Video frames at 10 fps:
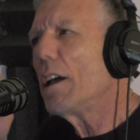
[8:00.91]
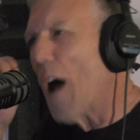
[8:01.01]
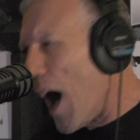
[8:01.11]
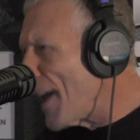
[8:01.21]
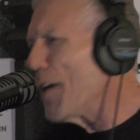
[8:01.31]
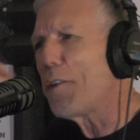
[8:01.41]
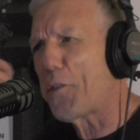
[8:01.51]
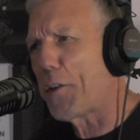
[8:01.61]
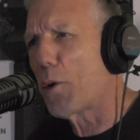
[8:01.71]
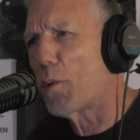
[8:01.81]
I have a
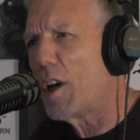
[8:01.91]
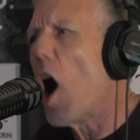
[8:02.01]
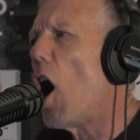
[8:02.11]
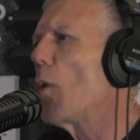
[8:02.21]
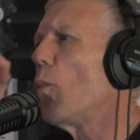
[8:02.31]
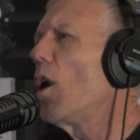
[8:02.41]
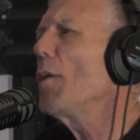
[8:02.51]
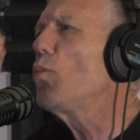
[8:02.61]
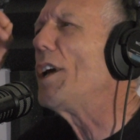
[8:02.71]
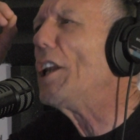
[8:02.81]
theory on why
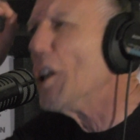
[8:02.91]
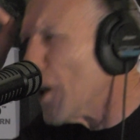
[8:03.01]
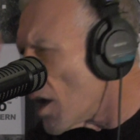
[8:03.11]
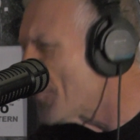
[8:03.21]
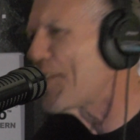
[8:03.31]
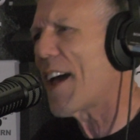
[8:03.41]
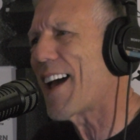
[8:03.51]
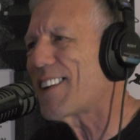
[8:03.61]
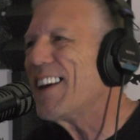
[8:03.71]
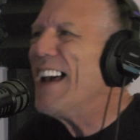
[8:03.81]
we love
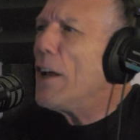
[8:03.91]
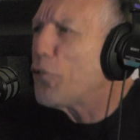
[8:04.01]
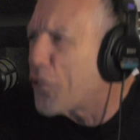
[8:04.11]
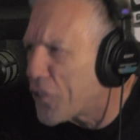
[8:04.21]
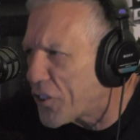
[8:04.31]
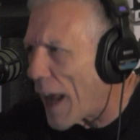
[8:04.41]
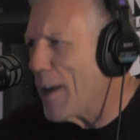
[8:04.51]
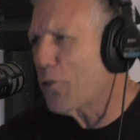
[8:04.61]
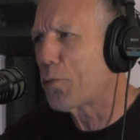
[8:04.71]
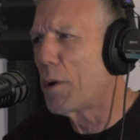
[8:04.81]
that,
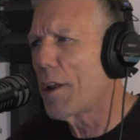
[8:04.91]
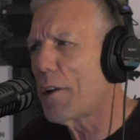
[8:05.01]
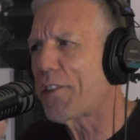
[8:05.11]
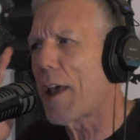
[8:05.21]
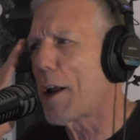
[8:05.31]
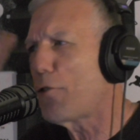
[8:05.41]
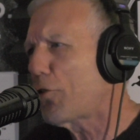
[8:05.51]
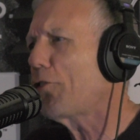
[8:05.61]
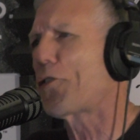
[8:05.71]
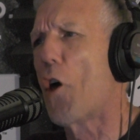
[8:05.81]
stays with us, and I
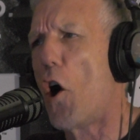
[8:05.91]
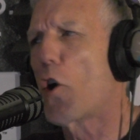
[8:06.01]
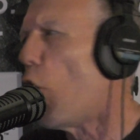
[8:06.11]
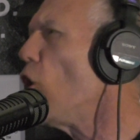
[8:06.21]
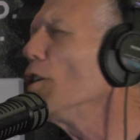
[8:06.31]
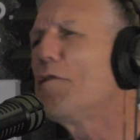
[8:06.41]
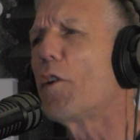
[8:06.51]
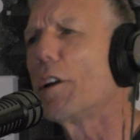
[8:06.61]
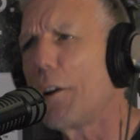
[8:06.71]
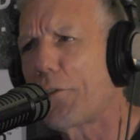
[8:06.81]
just thought all of
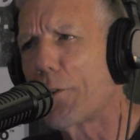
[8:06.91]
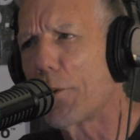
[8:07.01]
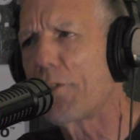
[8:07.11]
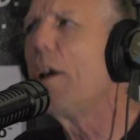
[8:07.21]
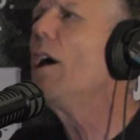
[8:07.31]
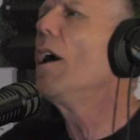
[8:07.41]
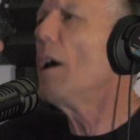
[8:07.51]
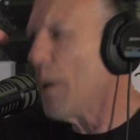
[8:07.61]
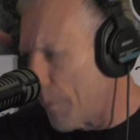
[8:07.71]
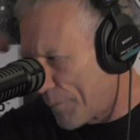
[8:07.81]
our listeners
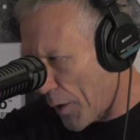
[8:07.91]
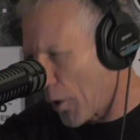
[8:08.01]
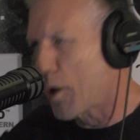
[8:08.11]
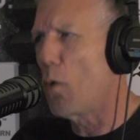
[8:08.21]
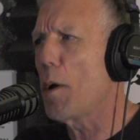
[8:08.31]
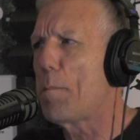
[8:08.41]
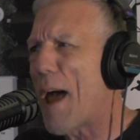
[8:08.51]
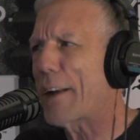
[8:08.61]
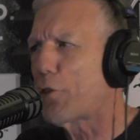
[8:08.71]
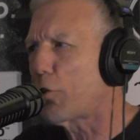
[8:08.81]
that are going
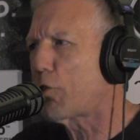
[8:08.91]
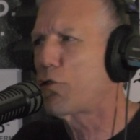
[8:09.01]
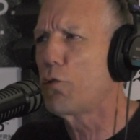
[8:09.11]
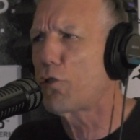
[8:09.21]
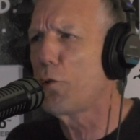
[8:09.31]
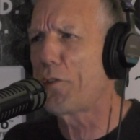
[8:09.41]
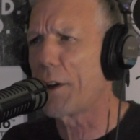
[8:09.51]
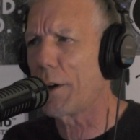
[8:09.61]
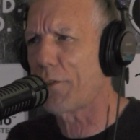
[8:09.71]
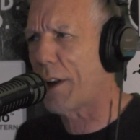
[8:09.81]
back to do two
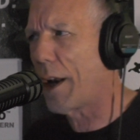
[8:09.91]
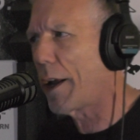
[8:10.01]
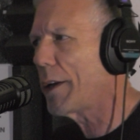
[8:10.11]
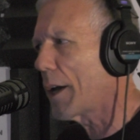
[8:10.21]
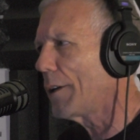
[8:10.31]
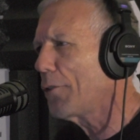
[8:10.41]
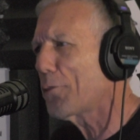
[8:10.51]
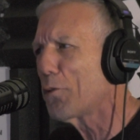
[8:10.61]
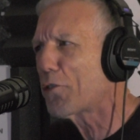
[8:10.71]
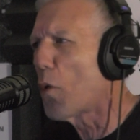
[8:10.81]
things today. You got
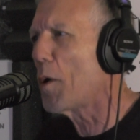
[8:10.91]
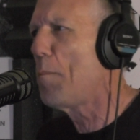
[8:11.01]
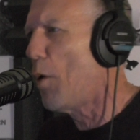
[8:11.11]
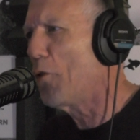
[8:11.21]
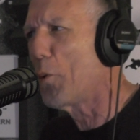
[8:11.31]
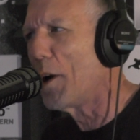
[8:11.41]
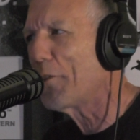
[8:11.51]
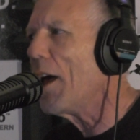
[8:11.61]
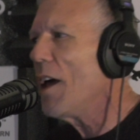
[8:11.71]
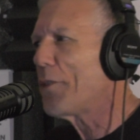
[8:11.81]
listeners going both ways.
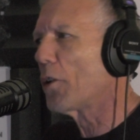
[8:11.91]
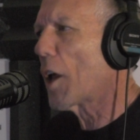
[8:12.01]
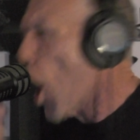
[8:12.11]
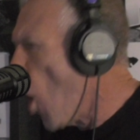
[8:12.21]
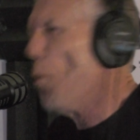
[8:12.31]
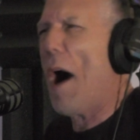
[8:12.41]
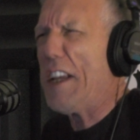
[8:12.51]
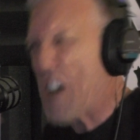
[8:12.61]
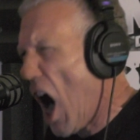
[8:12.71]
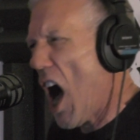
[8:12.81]
They're like, oh, my
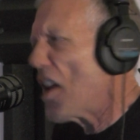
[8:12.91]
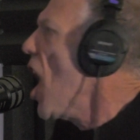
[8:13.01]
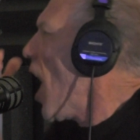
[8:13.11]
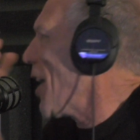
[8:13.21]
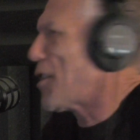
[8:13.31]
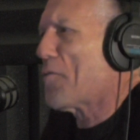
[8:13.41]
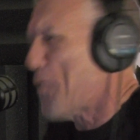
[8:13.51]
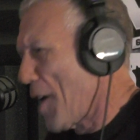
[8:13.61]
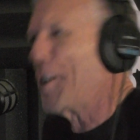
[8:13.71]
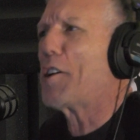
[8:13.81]
God, I can
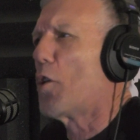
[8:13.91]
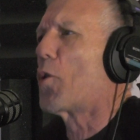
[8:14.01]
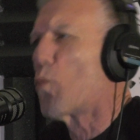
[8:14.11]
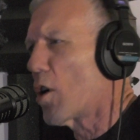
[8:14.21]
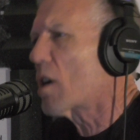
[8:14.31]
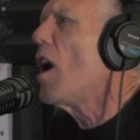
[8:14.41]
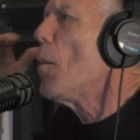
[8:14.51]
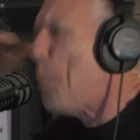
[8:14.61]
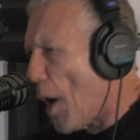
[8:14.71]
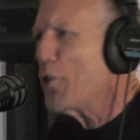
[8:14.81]
finally go to work,
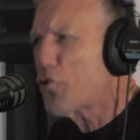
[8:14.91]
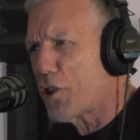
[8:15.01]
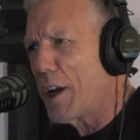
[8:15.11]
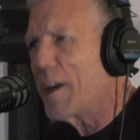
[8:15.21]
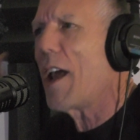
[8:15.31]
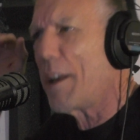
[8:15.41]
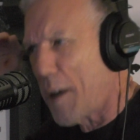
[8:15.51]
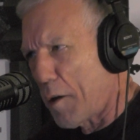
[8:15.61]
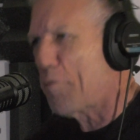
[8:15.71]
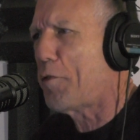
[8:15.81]
punch in, and
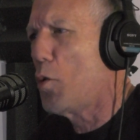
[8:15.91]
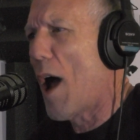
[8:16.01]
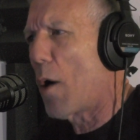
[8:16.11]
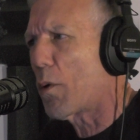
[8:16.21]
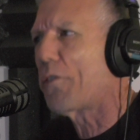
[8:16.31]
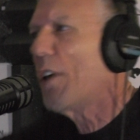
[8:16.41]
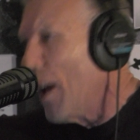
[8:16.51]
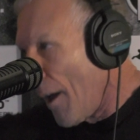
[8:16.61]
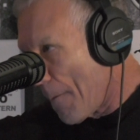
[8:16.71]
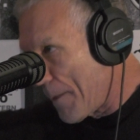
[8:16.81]
get a few hours.
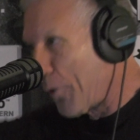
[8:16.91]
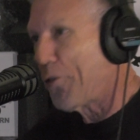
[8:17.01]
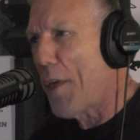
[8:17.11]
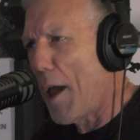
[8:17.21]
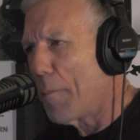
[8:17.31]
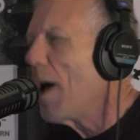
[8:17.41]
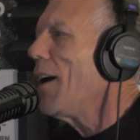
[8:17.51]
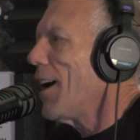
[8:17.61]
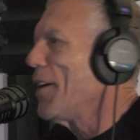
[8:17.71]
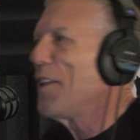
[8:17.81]
There's them.
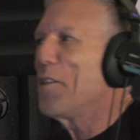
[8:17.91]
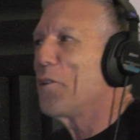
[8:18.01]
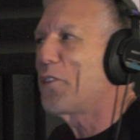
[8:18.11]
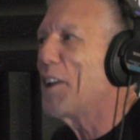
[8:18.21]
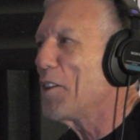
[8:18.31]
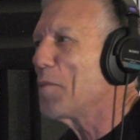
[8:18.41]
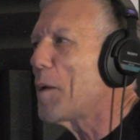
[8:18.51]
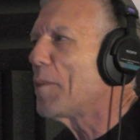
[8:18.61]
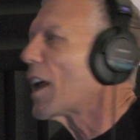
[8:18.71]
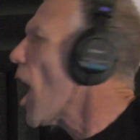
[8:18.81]
And then there's the other
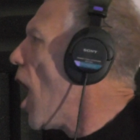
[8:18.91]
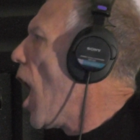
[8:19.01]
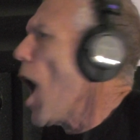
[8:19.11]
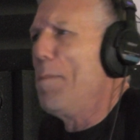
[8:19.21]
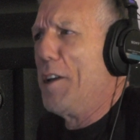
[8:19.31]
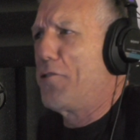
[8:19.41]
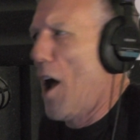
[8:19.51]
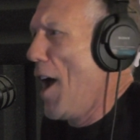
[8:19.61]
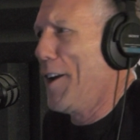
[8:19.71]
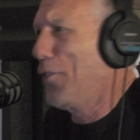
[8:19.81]
people like, I've been
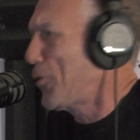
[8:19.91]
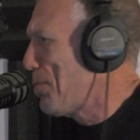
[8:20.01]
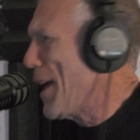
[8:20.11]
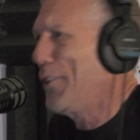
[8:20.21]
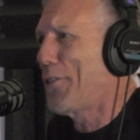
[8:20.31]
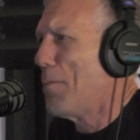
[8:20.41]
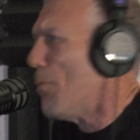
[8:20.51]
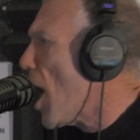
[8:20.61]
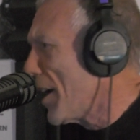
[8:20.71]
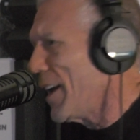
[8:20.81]
dying to spend some
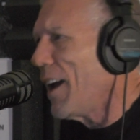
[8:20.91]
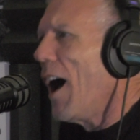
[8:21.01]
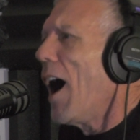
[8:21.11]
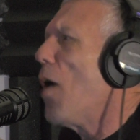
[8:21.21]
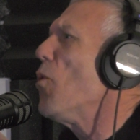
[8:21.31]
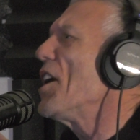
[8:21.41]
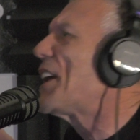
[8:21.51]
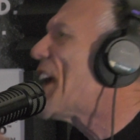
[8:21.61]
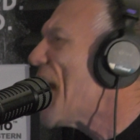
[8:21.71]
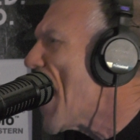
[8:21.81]
money. I want to
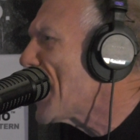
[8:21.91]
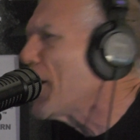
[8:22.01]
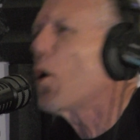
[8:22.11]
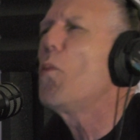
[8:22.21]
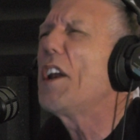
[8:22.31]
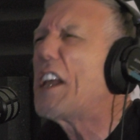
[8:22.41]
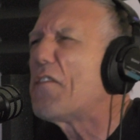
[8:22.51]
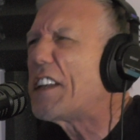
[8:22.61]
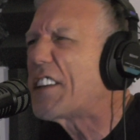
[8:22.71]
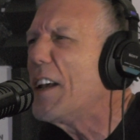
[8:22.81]
get out of here. I want to give
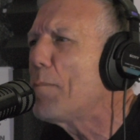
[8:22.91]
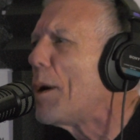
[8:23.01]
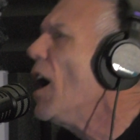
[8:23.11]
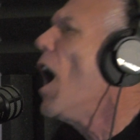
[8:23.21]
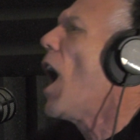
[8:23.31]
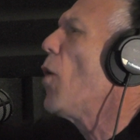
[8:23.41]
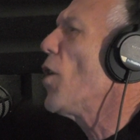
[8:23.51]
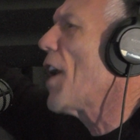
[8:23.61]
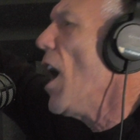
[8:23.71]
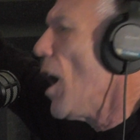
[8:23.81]
a tip. I
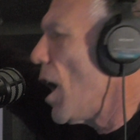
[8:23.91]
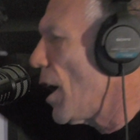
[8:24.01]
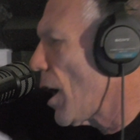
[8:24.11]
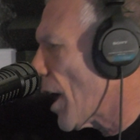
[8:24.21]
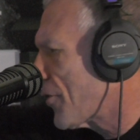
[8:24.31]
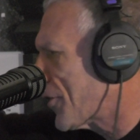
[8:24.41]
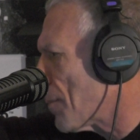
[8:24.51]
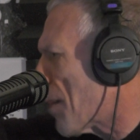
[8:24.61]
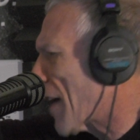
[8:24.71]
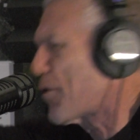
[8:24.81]
want to
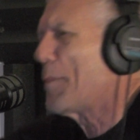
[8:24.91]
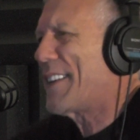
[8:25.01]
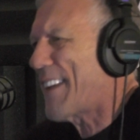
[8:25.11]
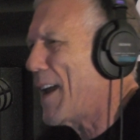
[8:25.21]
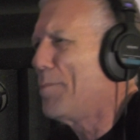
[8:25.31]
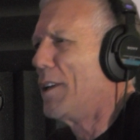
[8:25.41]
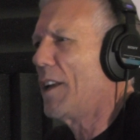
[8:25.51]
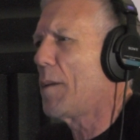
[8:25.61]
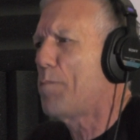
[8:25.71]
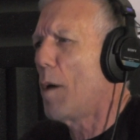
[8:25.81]
sit back from a table
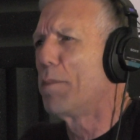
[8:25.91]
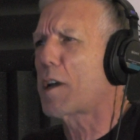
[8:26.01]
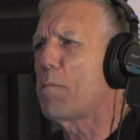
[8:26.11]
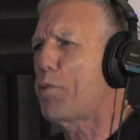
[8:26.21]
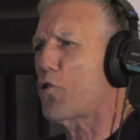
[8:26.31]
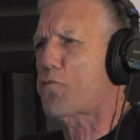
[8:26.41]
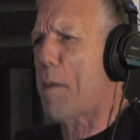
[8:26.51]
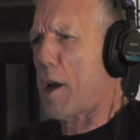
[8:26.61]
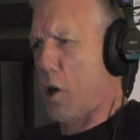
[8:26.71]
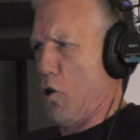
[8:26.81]
in public and push
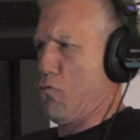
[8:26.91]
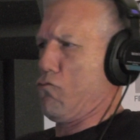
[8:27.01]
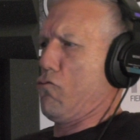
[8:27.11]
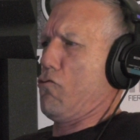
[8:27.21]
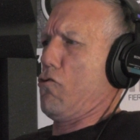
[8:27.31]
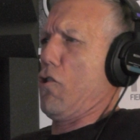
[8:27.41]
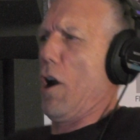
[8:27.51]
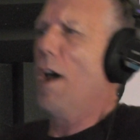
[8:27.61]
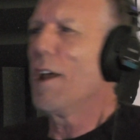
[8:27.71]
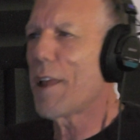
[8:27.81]
back and go,
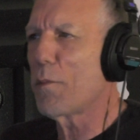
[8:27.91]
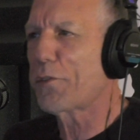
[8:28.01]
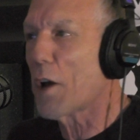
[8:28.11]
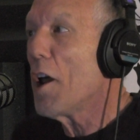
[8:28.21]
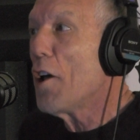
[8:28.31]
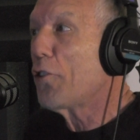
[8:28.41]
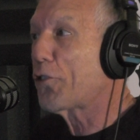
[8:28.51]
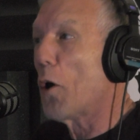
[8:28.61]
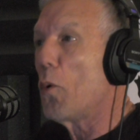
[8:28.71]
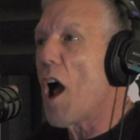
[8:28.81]
rrr. That was good.
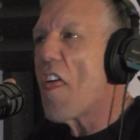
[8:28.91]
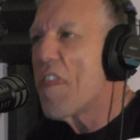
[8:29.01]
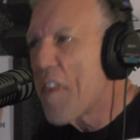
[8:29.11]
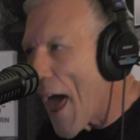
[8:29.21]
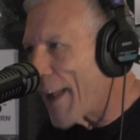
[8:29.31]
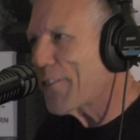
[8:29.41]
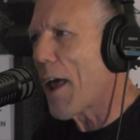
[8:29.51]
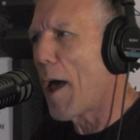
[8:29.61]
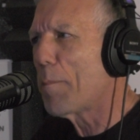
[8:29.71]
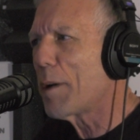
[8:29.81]
So that's
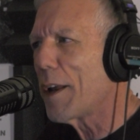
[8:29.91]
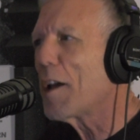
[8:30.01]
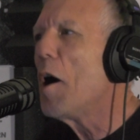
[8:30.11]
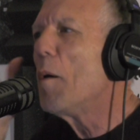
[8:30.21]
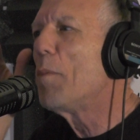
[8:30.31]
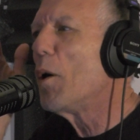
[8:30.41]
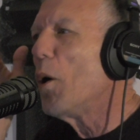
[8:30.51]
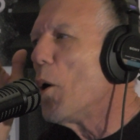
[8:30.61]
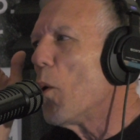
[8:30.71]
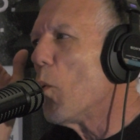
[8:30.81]
happening, but
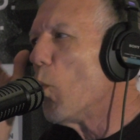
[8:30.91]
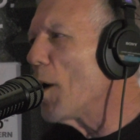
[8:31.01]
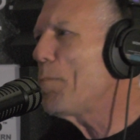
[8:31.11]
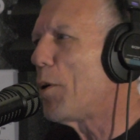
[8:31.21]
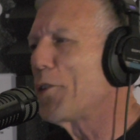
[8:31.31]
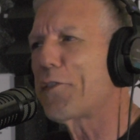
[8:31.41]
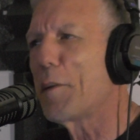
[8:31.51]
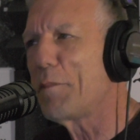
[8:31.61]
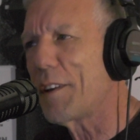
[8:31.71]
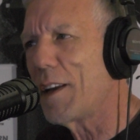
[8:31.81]
what puts
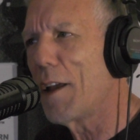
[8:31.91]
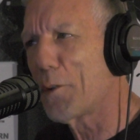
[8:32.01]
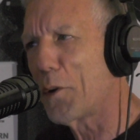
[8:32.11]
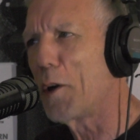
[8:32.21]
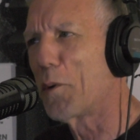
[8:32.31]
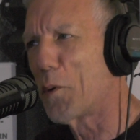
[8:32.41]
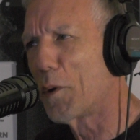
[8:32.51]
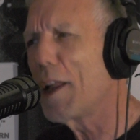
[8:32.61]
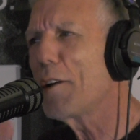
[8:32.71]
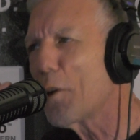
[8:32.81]
them together here in
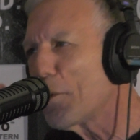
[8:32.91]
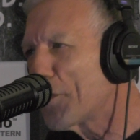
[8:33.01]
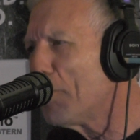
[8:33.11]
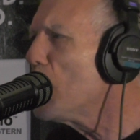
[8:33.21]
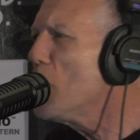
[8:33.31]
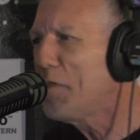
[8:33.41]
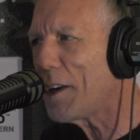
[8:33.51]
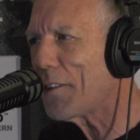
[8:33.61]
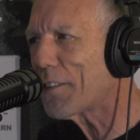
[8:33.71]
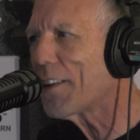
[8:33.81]
Orlando? The
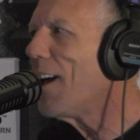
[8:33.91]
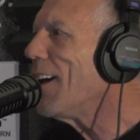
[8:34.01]
movies.